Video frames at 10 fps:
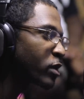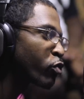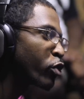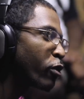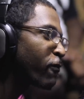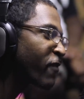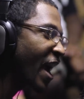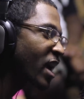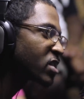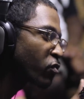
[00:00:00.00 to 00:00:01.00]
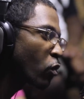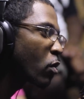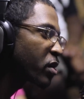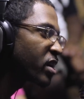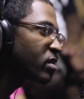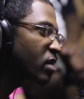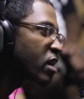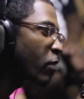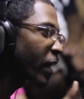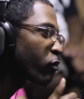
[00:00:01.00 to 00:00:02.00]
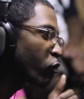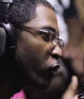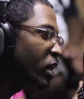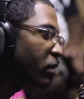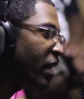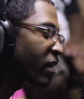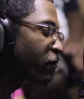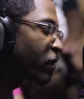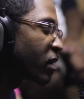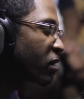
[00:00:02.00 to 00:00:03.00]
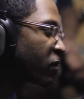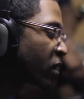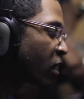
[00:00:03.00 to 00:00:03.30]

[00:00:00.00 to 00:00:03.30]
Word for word: like real fast forwarded, like really making fun of